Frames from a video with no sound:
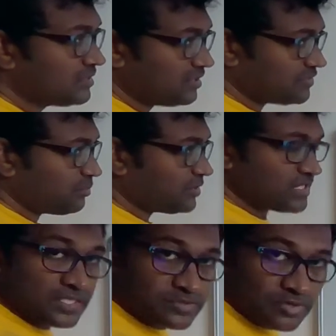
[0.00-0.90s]
if someone
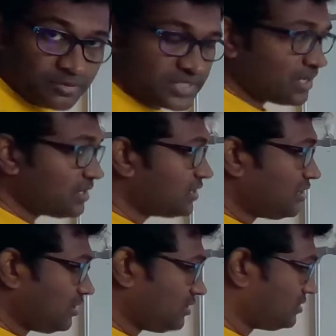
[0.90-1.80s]
tells it's going to be sunny
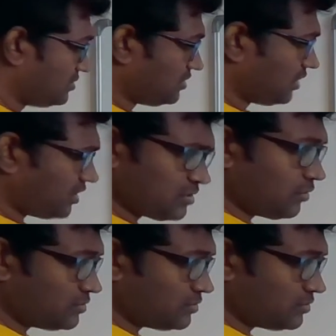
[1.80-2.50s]
here, it's low